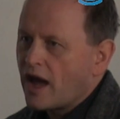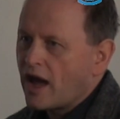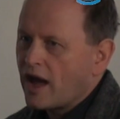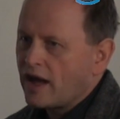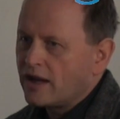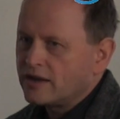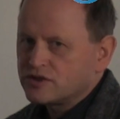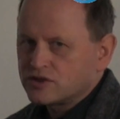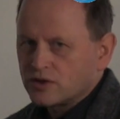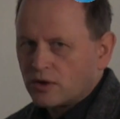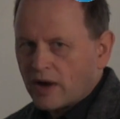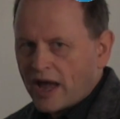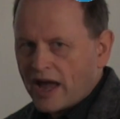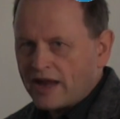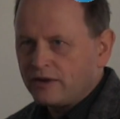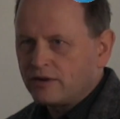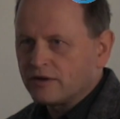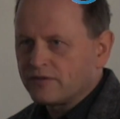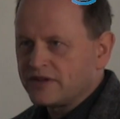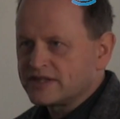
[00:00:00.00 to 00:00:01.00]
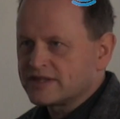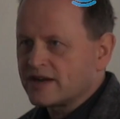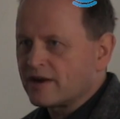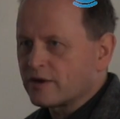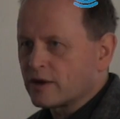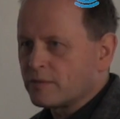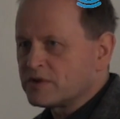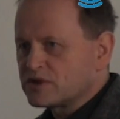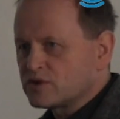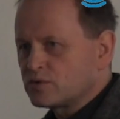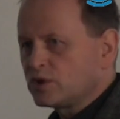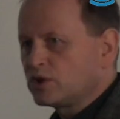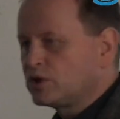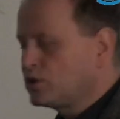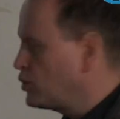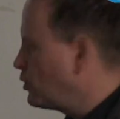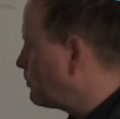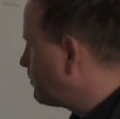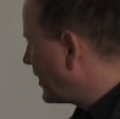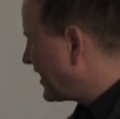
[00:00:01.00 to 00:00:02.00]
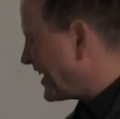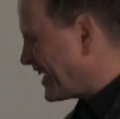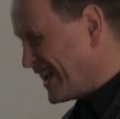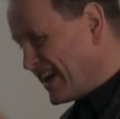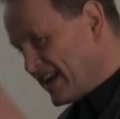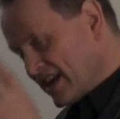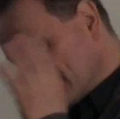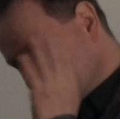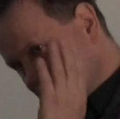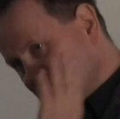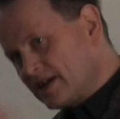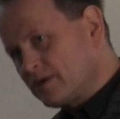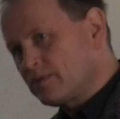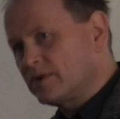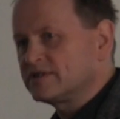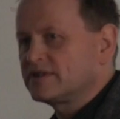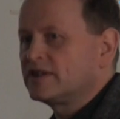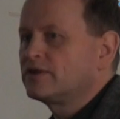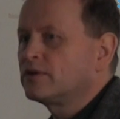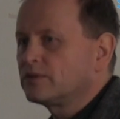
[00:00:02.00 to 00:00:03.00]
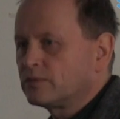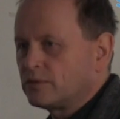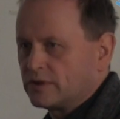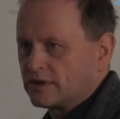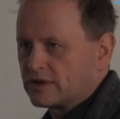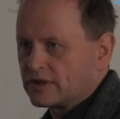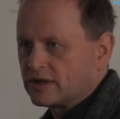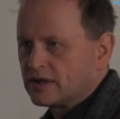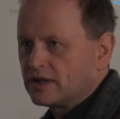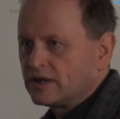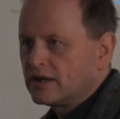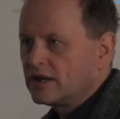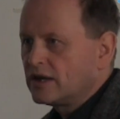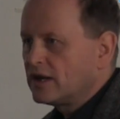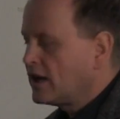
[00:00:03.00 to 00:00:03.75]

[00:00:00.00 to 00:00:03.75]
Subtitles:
And so any of these arguments would do, but in a sequence they don't work.